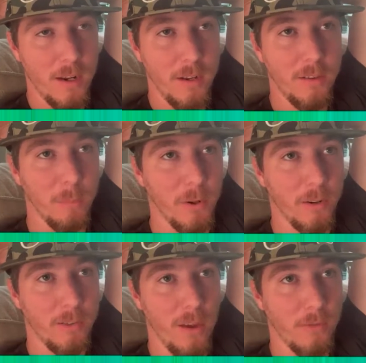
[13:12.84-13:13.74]
to put
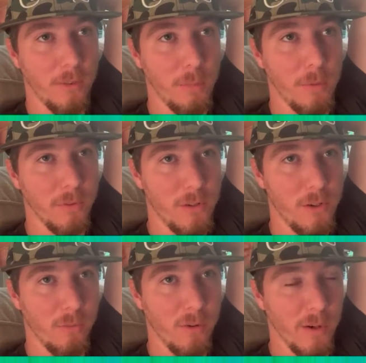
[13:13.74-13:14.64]
ourselves in the
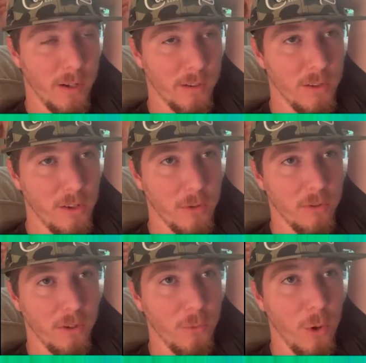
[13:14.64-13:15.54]
position where we're
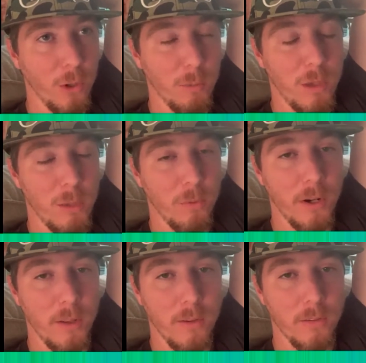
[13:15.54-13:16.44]
continuously rolling people
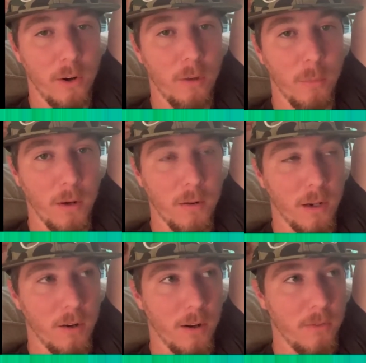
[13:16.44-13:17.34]
into this tournament.
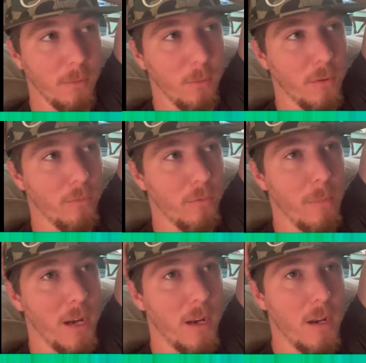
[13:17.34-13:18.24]
And I think with
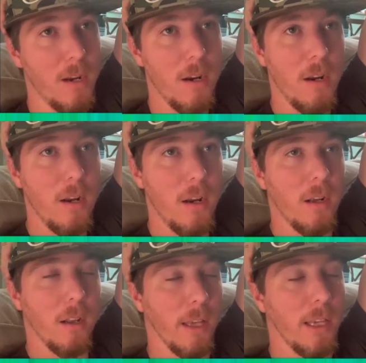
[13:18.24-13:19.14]
Remy,
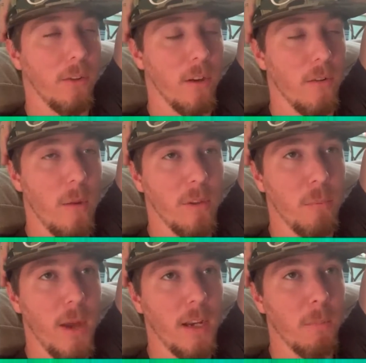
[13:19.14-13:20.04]
like you said, Remy's
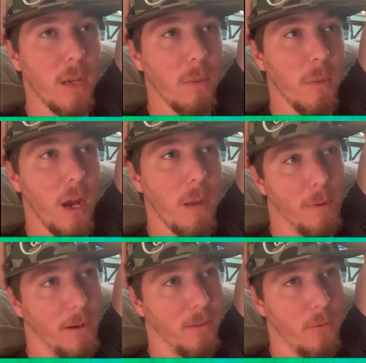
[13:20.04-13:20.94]
played in the BMI,
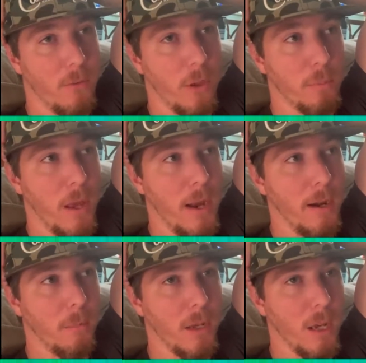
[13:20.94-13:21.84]
but has he really played
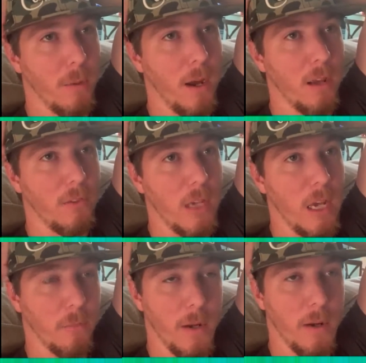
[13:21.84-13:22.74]
in the BMI if you
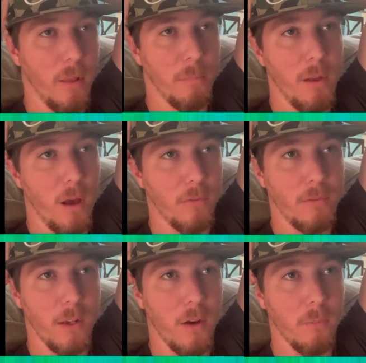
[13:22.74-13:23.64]
haven't been to the Bluff?
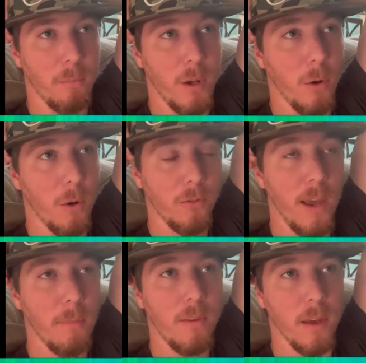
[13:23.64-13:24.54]
And Bo,
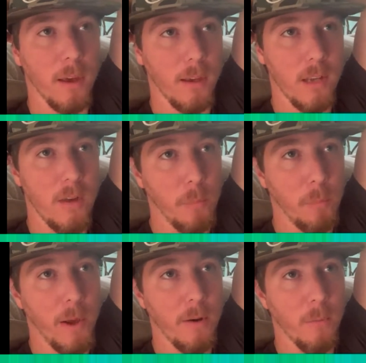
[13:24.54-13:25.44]
same thing. He's never
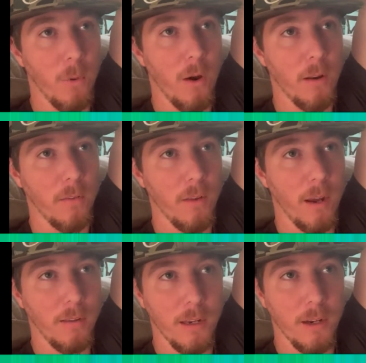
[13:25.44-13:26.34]
played in one, and
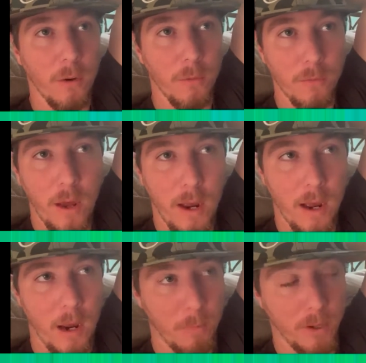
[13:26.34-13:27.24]

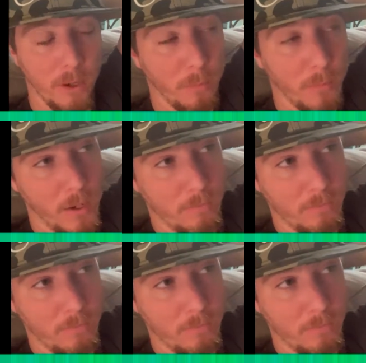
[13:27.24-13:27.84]
I'm a little bit